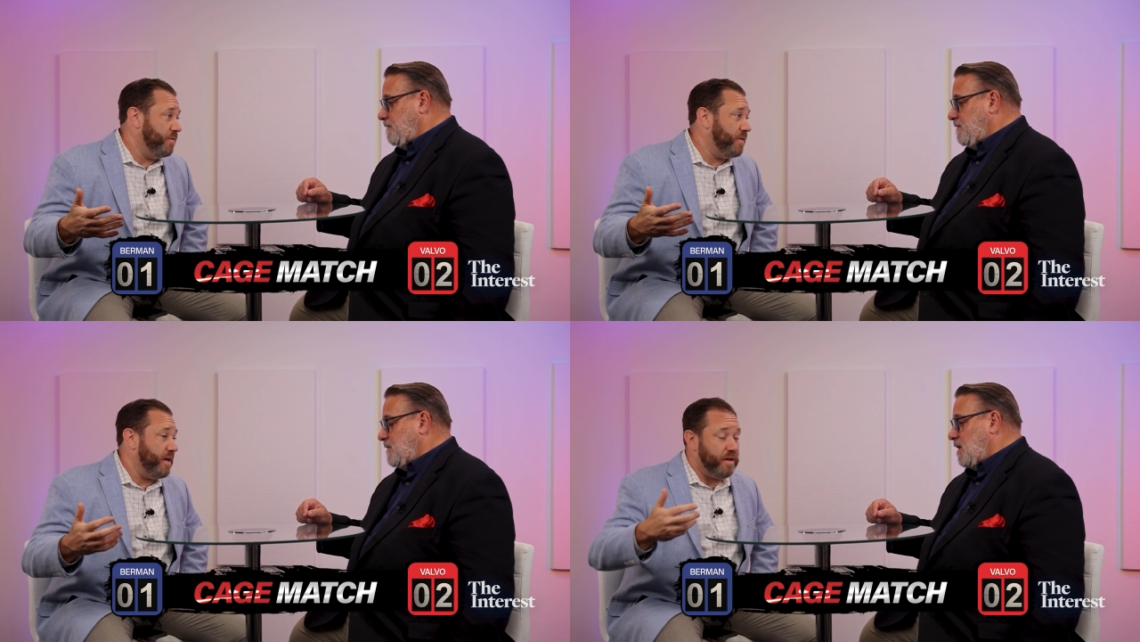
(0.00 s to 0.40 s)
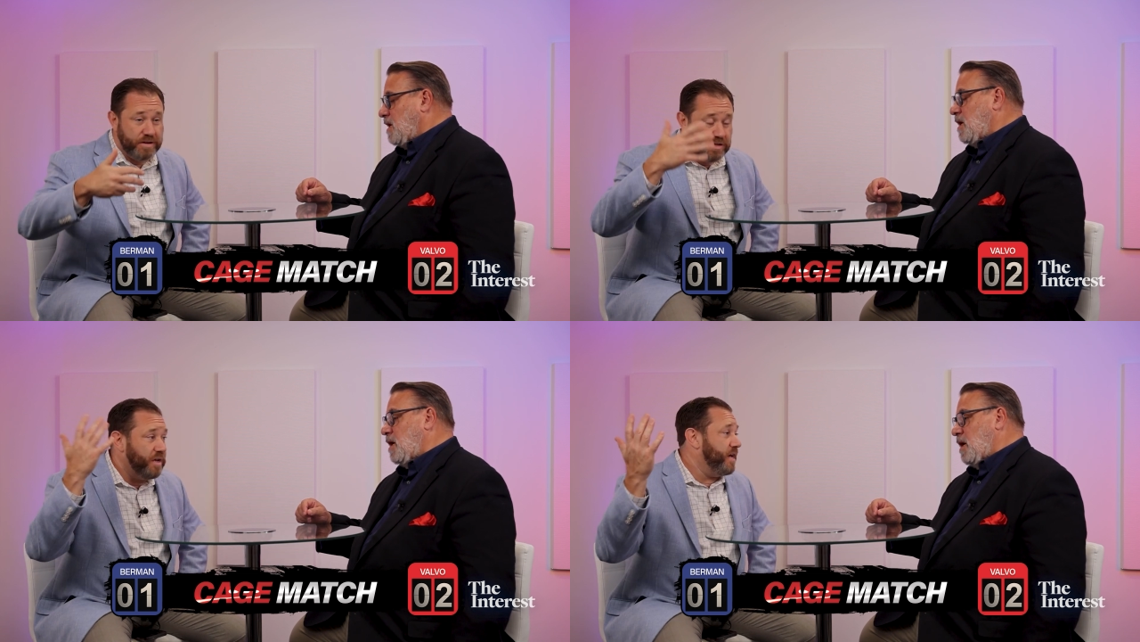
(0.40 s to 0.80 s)
Speaker 1: Like
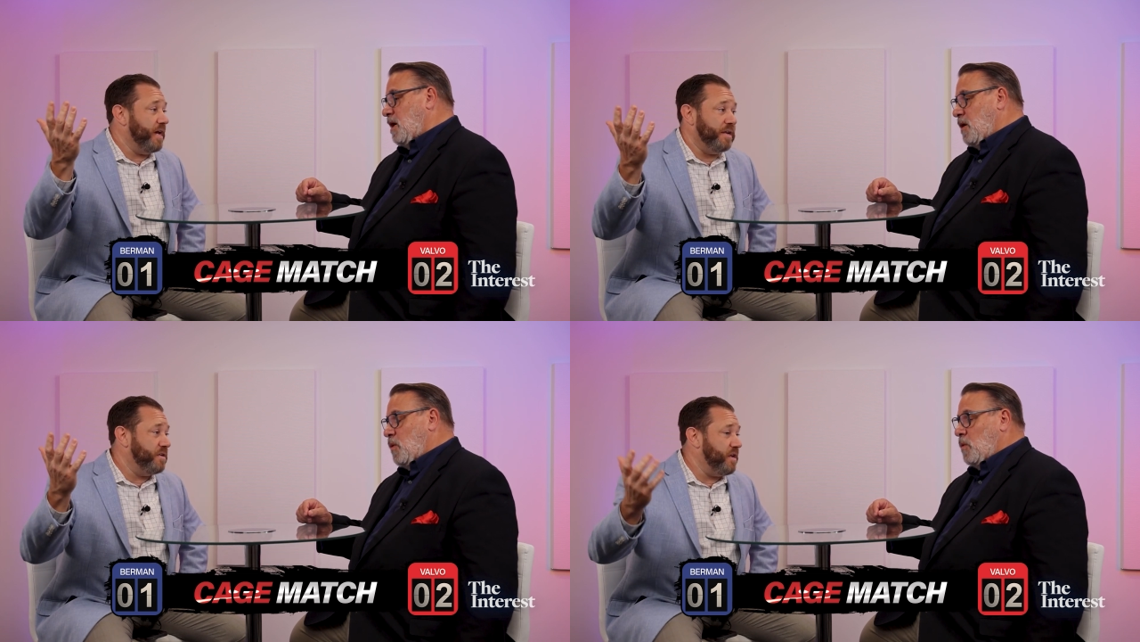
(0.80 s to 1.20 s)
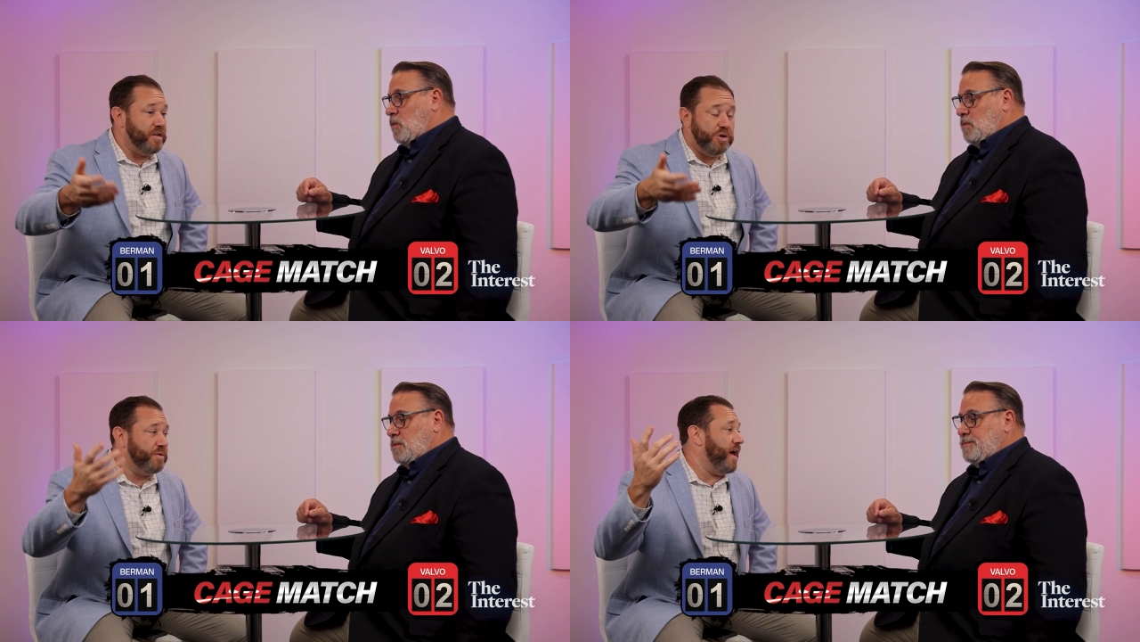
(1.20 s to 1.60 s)
in in,
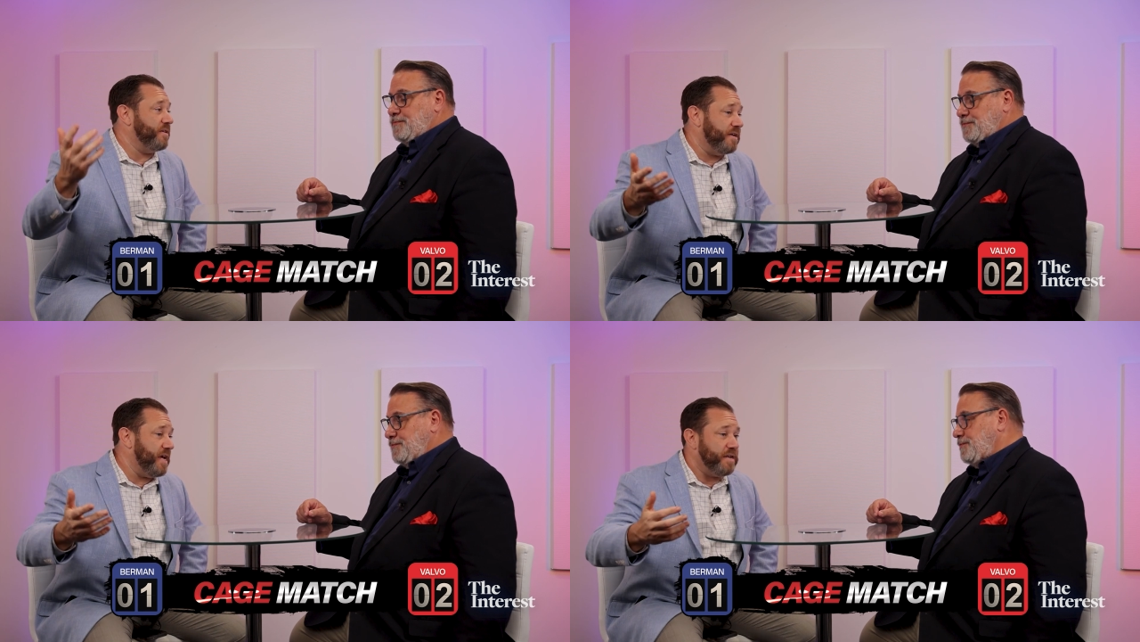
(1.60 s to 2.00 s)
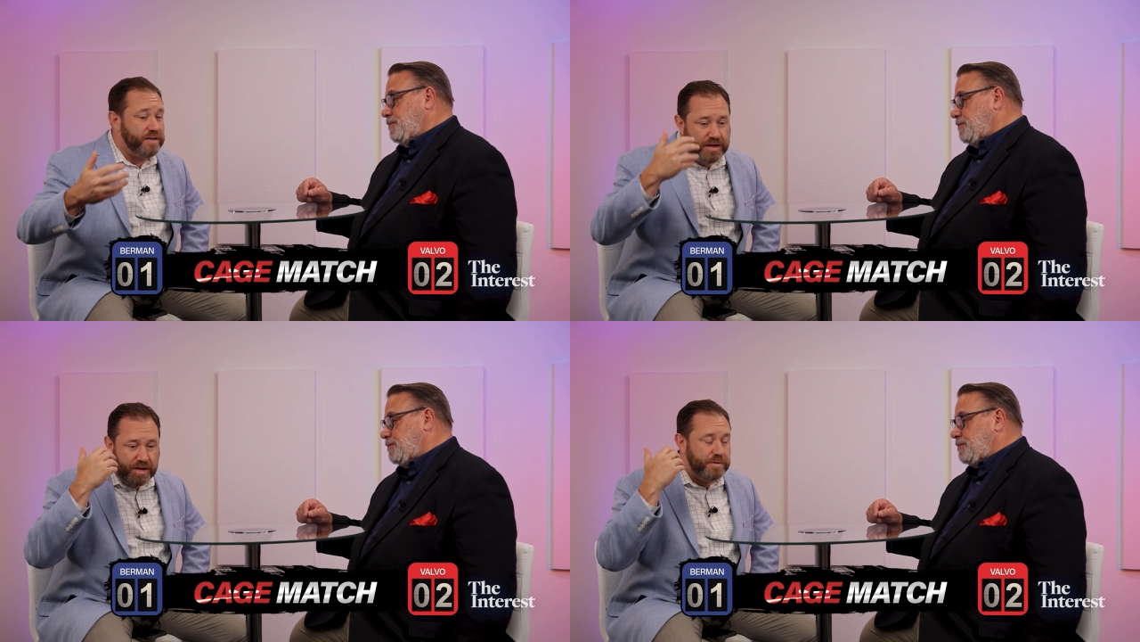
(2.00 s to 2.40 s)
in 2008,